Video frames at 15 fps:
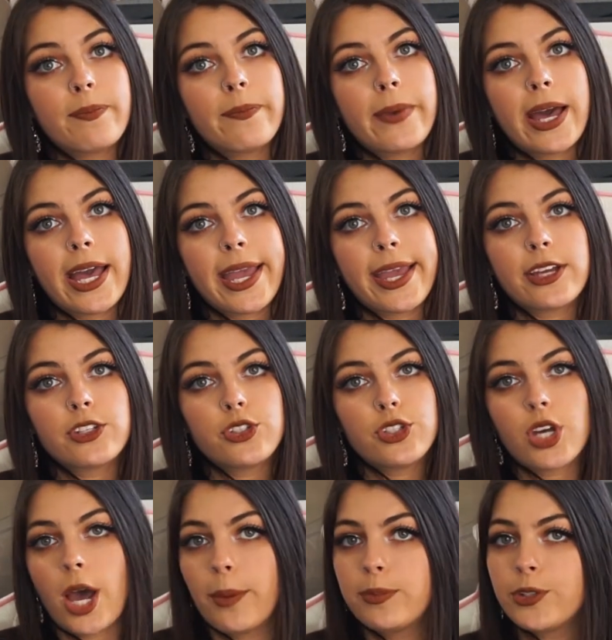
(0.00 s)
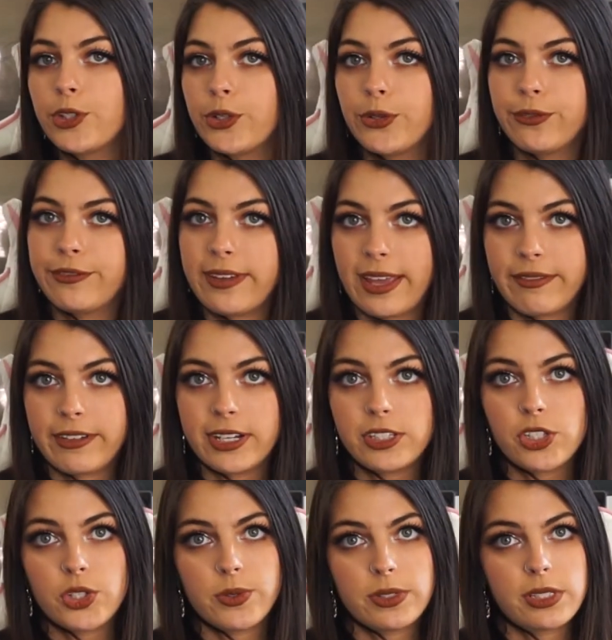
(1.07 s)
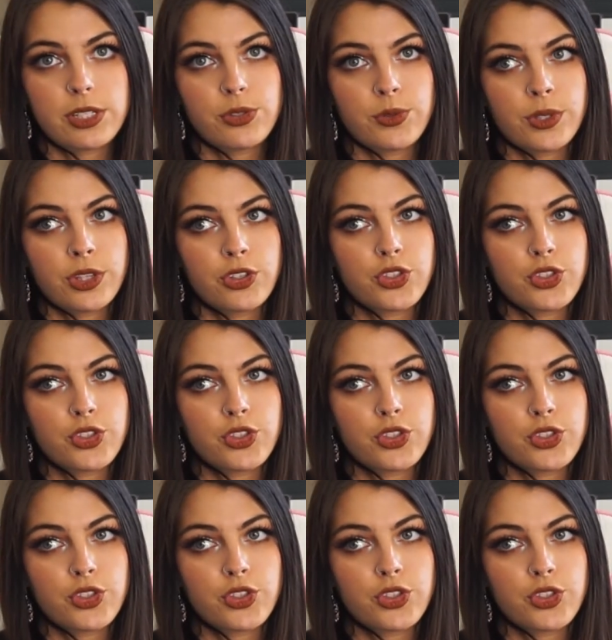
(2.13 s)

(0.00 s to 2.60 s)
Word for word: my top two favorites to assist with